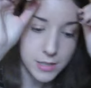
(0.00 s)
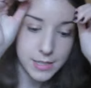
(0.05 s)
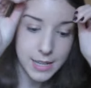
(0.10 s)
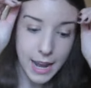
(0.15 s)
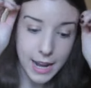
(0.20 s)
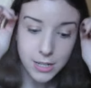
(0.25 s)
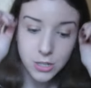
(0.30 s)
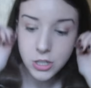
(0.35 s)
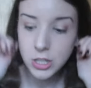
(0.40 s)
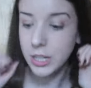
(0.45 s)

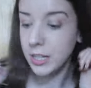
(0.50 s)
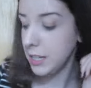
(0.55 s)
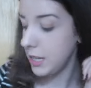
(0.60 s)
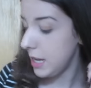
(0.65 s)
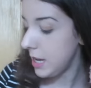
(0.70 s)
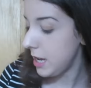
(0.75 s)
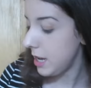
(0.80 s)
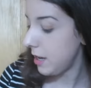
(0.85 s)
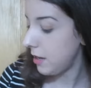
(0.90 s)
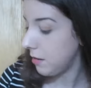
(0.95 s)
Sachin,
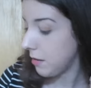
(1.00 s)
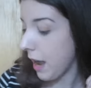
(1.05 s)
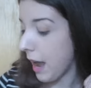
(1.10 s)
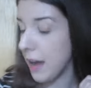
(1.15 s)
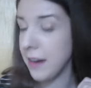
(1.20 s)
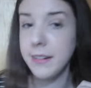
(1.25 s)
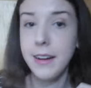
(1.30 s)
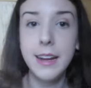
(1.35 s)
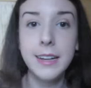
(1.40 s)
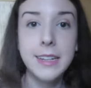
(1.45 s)
he
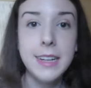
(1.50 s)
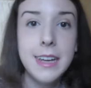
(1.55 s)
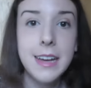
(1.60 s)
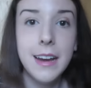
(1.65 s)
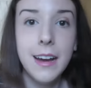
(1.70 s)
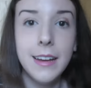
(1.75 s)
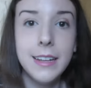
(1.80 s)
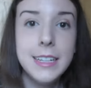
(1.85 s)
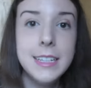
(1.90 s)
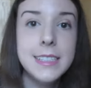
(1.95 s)
had an
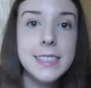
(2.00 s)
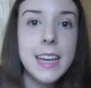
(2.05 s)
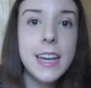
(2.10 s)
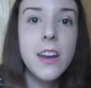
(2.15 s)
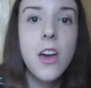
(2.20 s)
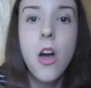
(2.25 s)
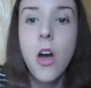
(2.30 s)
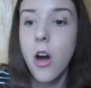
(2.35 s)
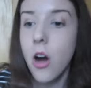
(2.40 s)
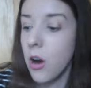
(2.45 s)
idea. He
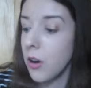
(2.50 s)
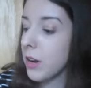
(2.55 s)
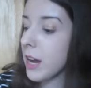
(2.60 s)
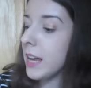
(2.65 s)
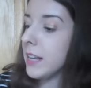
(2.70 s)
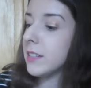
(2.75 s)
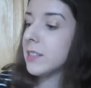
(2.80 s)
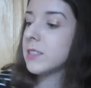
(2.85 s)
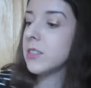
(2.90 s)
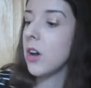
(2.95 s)
said,
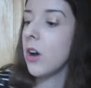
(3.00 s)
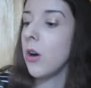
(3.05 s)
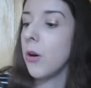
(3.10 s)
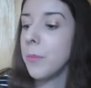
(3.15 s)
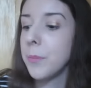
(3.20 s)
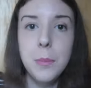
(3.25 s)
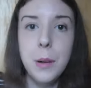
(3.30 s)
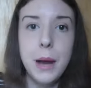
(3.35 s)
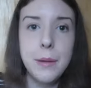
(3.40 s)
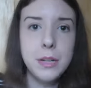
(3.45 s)
"Okay,
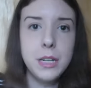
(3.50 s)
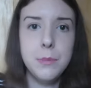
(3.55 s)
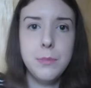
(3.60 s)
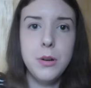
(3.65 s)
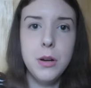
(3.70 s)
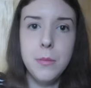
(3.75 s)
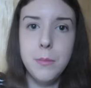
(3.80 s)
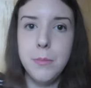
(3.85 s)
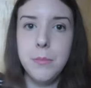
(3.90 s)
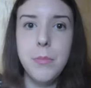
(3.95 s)
so I'm gonna
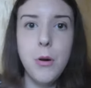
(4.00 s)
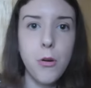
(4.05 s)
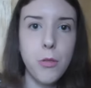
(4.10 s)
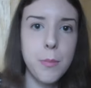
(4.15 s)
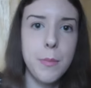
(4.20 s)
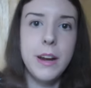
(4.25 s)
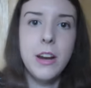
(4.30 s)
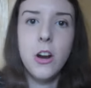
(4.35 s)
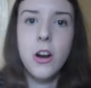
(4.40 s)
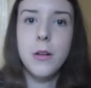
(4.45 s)
put both
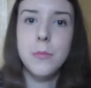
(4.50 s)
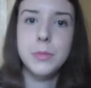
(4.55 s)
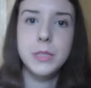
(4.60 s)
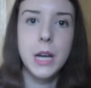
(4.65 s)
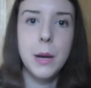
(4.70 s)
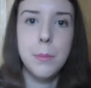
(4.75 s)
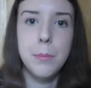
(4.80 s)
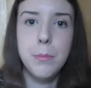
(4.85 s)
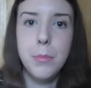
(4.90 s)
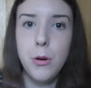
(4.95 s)
my arms
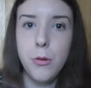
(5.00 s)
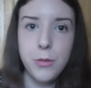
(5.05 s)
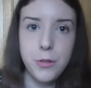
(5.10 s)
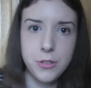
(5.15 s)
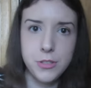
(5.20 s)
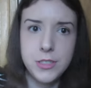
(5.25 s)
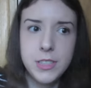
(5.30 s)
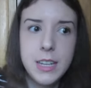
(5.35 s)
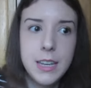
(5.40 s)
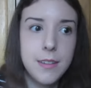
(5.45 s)
up both
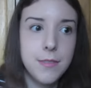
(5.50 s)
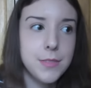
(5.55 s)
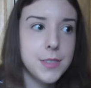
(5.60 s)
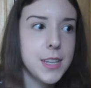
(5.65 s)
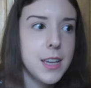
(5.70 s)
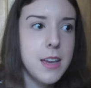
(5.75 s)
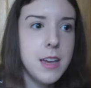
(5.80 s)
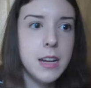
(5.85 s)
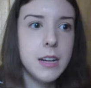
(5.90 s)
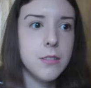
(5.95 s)
your sleeves."
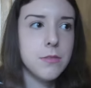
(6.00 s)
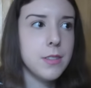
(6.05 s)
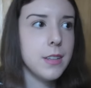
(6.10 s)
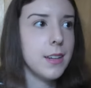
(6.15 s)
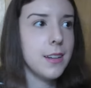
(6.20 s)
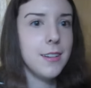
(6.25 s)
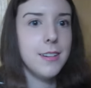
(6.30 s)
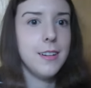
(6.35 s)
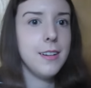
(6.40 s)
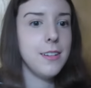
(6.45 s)
And I was
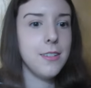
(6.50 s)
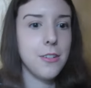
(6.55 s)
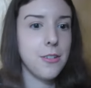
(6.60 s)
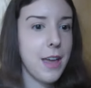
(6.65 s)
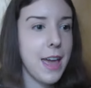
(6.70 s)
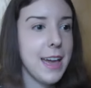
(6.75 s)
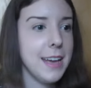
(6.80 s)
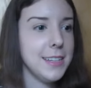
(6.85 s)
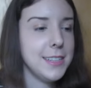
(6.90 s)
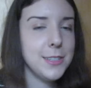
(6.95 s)
like,
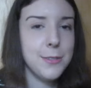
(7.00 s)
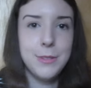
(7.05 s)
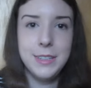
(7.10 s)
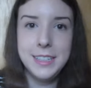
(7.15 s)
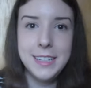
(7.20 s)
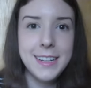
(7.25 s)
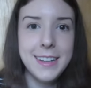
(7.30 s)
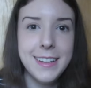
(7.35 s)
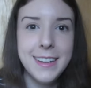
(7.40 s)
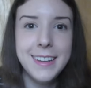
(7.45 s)
"Okay," so we
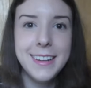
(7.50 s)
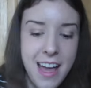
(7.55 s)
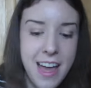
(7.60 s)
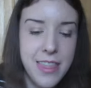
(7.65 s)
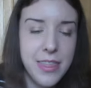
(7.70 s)
did it.